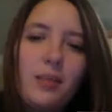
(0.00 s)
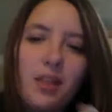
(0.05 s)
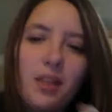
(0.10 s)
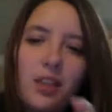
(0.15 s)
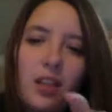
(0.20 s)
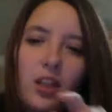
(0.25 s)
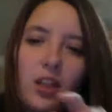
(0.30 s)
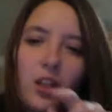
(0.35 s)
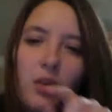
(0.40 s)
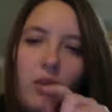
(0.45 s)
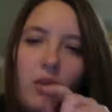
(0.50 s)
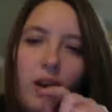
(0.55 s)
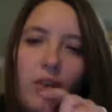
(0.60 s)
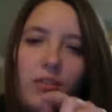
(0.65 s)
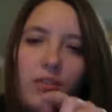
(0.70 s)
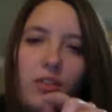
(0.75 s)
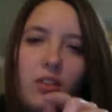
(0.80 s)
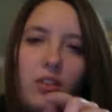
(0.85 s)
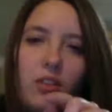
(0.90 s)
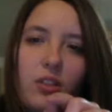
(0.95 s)
you have to
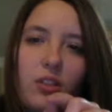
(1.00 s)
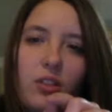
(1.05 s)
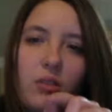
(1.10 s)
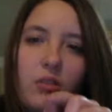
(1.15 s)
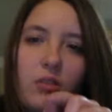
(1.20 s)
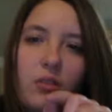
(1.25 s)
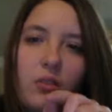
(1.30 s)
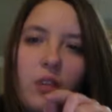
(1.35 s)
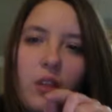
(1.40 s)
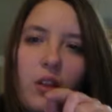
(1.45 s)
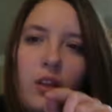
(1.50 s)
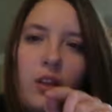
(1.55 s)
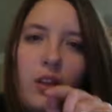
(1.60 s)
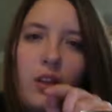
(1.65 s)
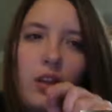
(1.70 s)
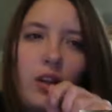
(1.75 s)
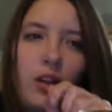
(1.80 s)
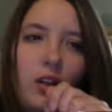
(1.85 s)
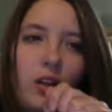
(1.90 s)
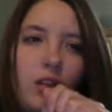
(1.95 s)
do,
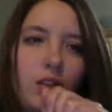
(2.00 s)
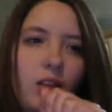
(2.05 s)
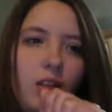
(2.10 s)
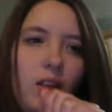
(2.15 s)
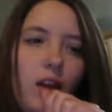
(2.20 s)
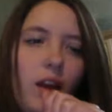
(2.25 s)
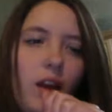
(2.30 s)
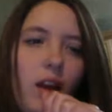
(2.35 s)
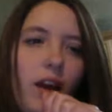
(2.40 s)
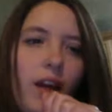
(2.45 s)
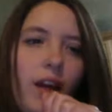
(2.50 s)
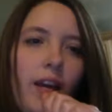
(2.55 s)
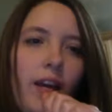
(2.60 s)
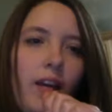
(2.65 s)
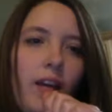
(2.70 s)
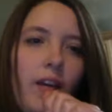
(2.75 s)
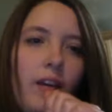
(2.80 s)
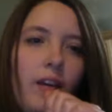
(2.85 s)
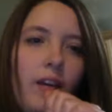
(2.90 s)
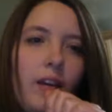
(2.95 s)
because
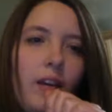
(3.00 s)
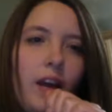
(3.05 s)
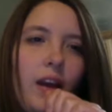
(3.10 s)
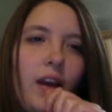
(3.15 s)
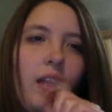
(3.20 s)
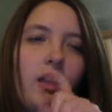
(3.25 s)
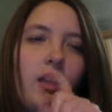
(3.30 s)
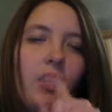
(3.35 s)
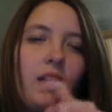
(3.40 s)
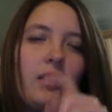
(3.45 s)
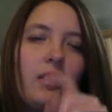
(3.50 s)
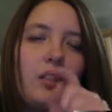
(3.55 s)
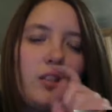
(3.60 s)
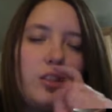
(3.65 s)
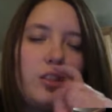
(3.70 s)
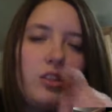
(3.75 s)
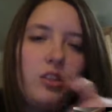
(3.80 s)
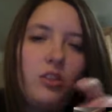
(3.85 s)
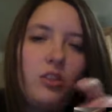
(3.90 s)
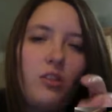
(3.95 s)
I clicked to
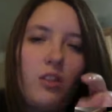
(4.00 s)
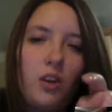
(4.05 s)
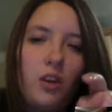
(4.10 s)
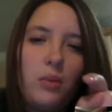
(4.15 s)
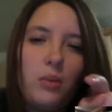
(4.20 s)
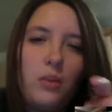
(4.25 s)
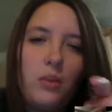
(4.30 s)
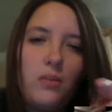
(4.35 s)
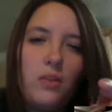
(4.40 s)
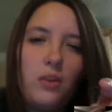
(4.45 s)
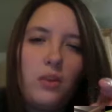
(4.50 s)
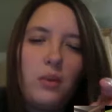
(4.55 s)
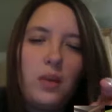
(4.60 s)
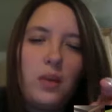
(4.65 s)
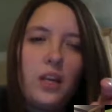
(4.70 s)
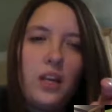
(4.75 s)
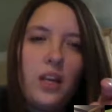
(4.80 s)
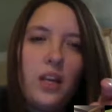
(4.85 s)
show that I was viewing it,